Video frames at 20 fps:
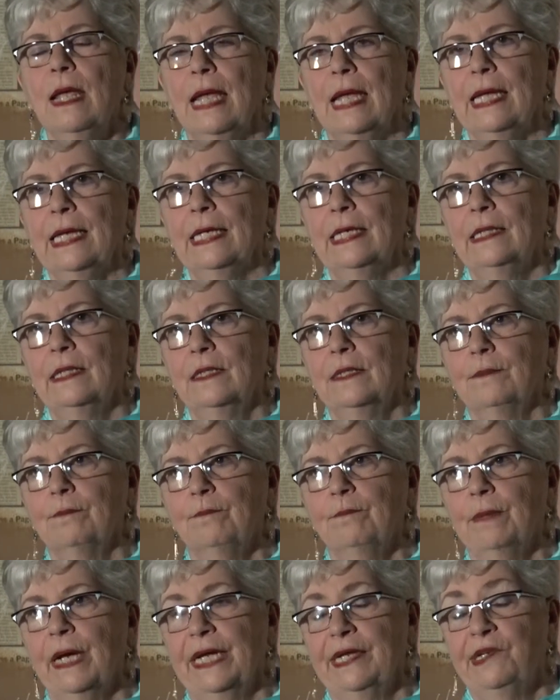And
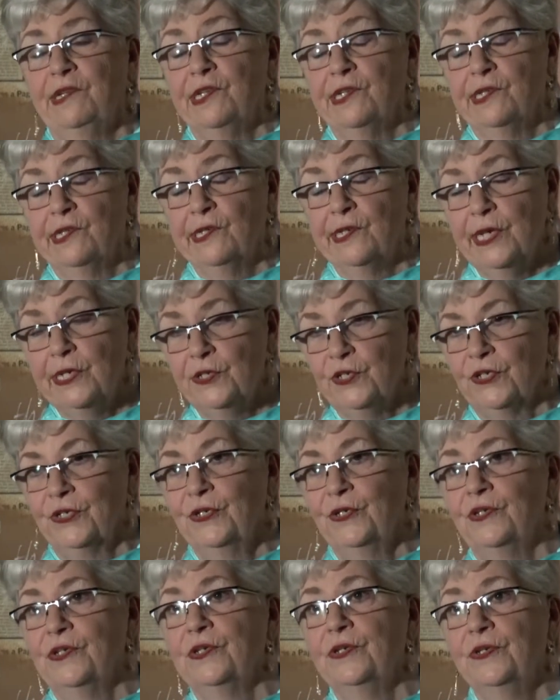my
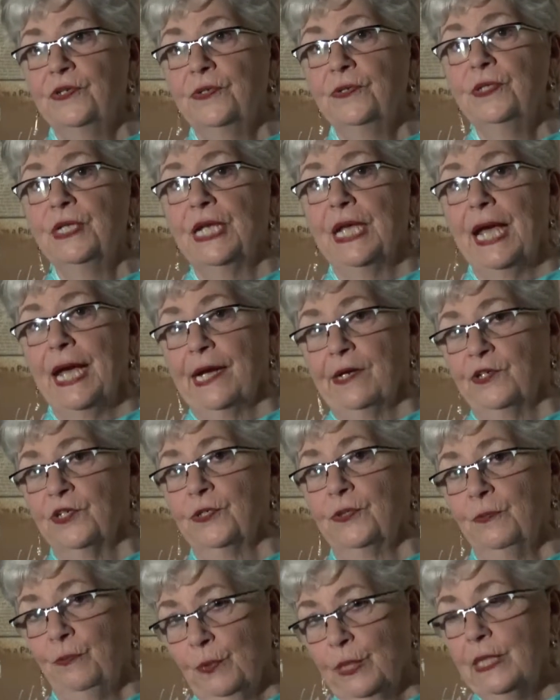decision to do the
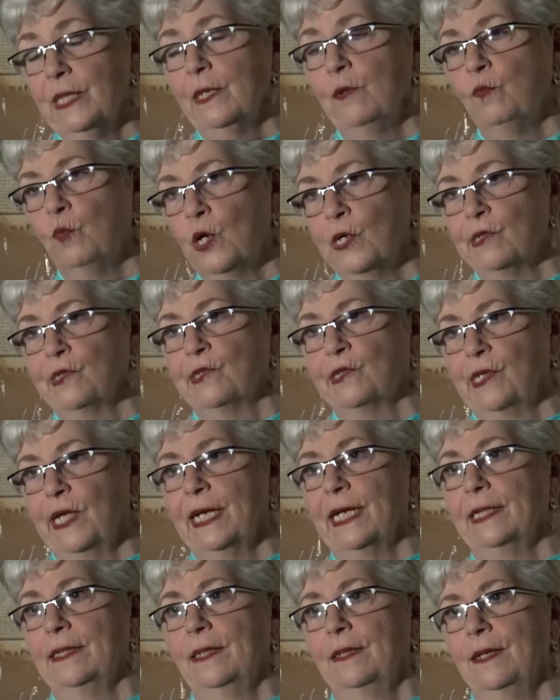action really was
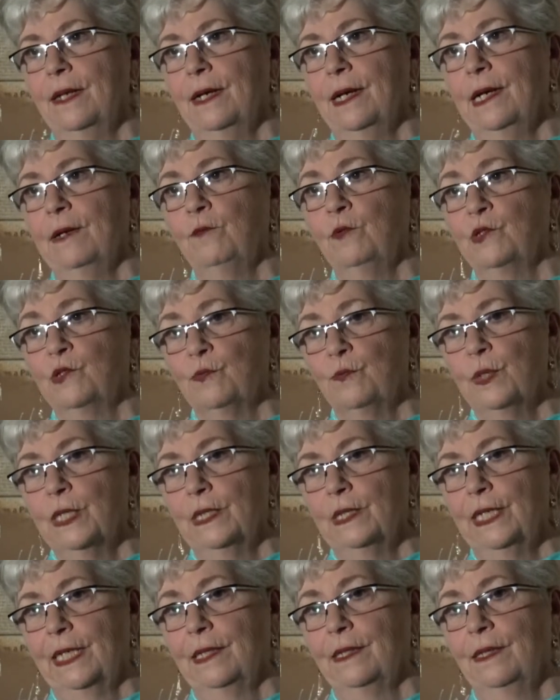that. I was
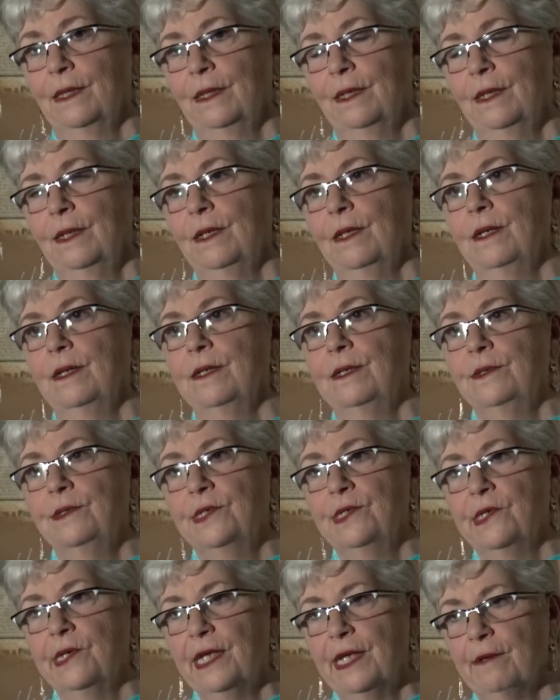willing
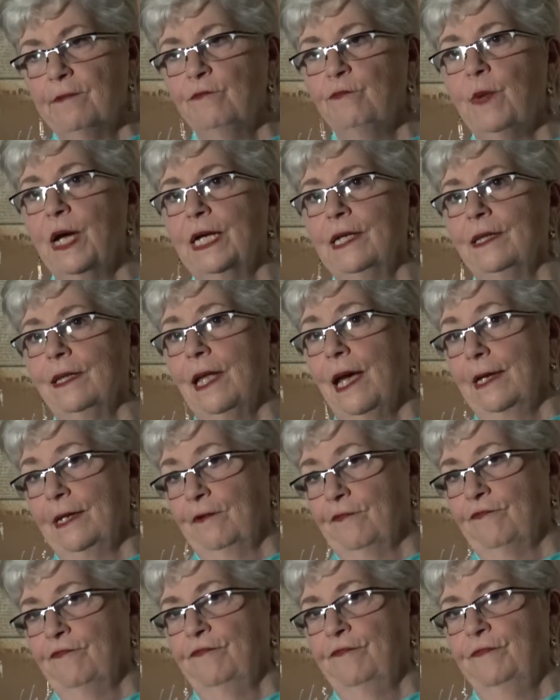to give my
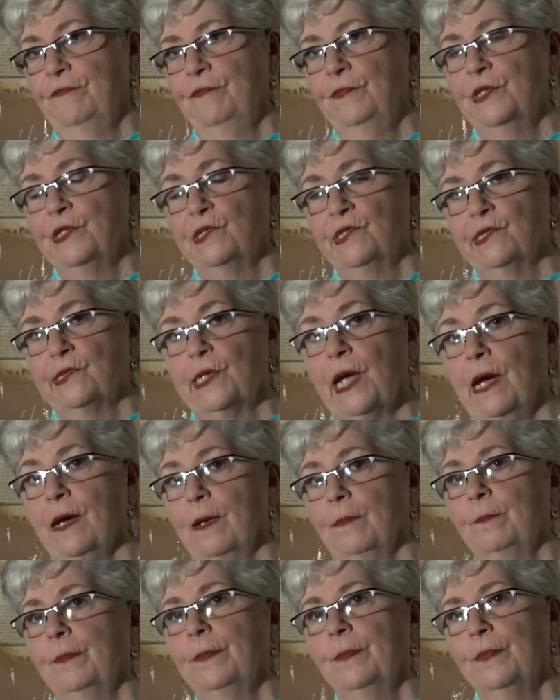life to
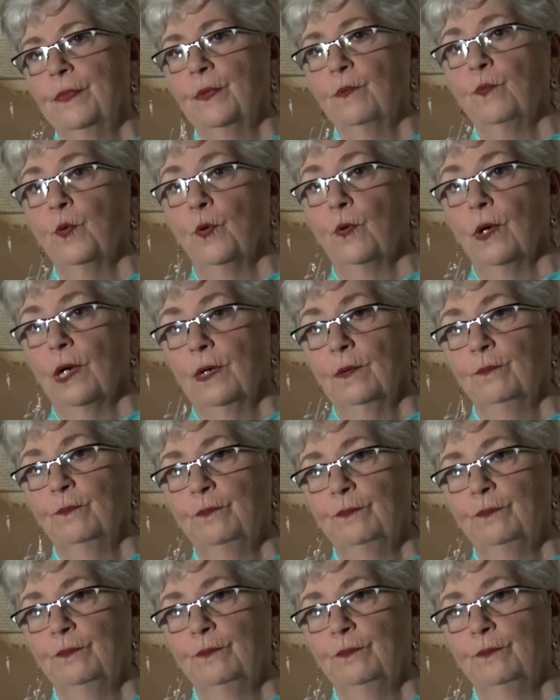stop the war.